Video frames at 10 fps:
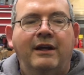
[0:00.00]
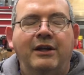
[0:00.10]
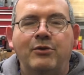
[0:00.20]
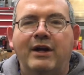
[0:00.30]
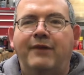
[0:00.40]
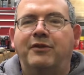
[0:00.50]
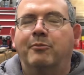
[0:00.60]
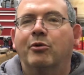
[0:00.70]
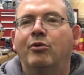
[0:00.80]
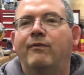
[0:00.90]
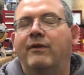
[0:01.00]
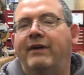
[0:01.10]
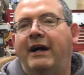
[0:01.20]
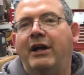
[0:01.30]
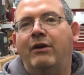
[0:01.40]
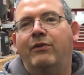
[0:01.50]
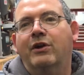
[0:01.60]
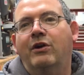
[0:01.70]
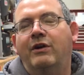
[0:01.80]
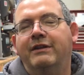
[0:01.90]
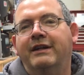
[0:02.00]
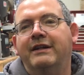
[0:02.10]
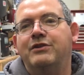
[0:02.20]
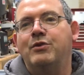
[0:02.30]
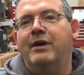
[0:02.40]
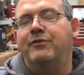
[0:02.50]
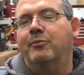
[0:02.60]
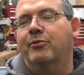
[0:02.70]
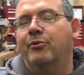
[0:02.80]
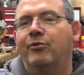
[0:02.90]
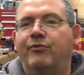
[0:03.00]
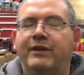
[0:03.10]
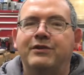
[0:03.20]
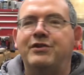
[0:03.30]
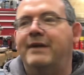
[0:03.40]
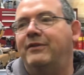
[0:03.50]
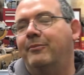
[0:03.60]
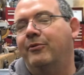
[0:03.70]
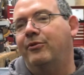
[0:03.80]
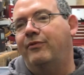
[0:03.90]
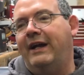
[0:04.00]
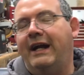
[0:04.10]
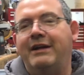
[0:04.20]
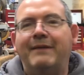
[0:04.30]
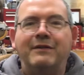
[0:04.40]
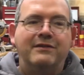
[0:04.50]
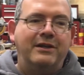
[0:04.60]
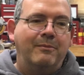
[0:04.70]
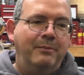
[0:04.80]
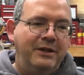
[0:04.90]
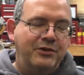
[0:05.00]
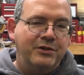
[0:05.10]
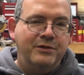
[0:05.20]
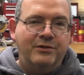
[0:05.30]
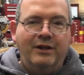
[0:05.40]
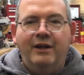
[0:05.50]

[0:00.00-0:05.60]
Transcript: You have to prove the value of the contents. You have to prove this. You have to prove that. You have to send them pictures.